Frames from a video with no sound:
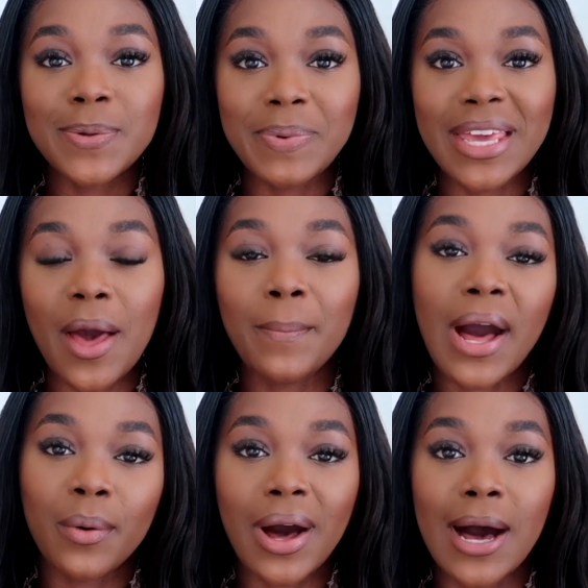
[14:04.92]
to be a
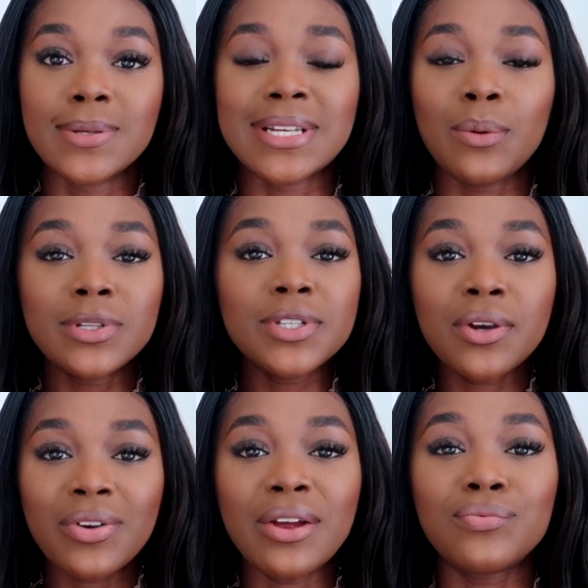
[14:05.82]
powerhouse and I want to
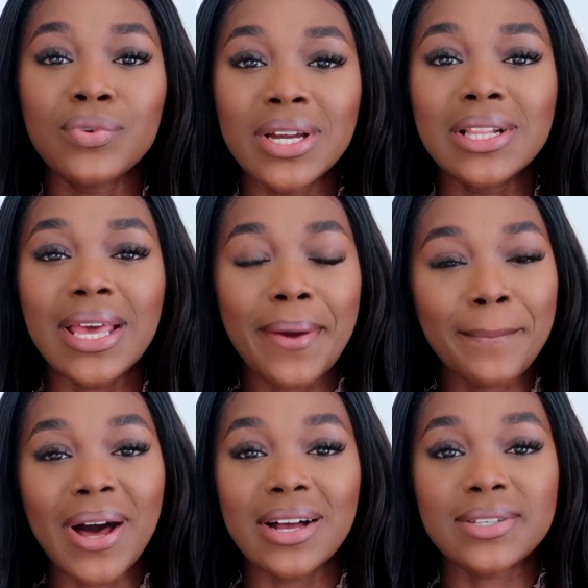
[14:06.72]
create real
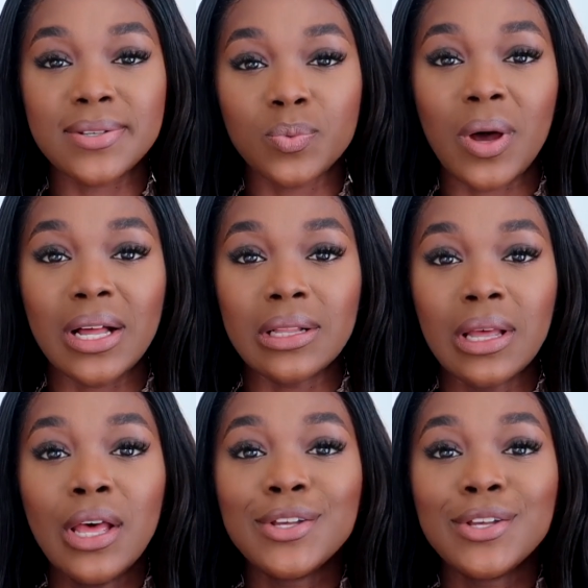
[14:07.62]
impact as well.